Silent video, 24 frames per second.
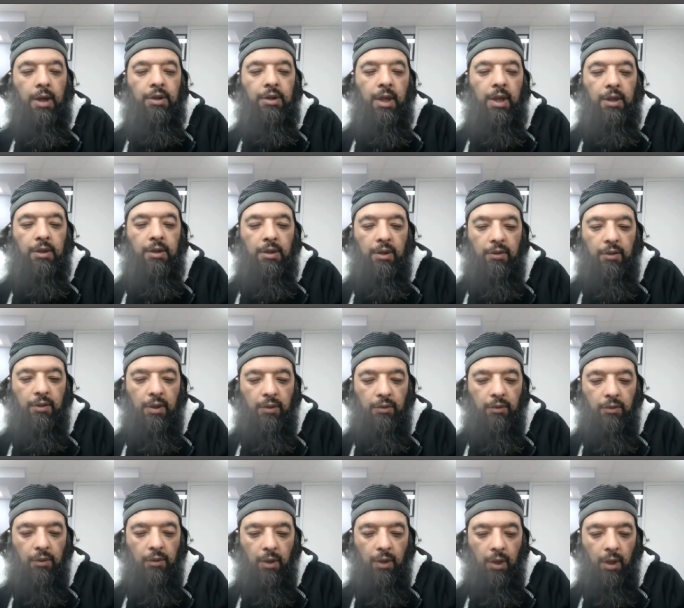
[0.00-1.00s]
I think this
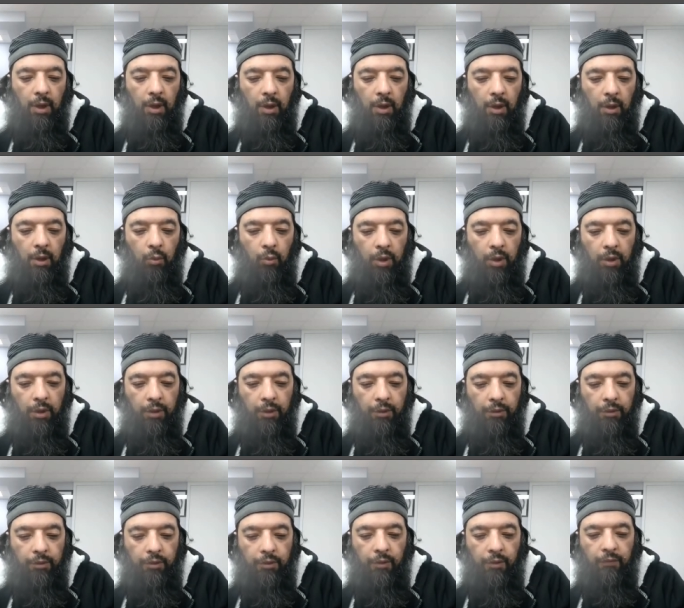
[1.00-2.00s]
is will
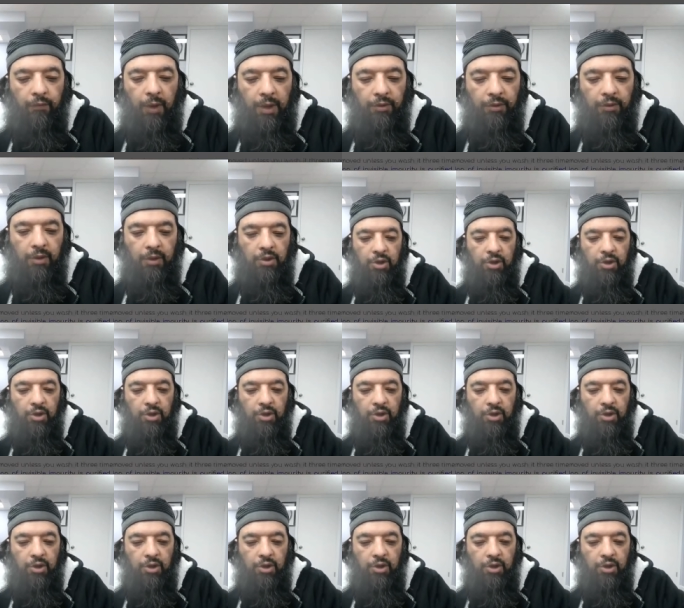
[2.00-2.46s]
suffice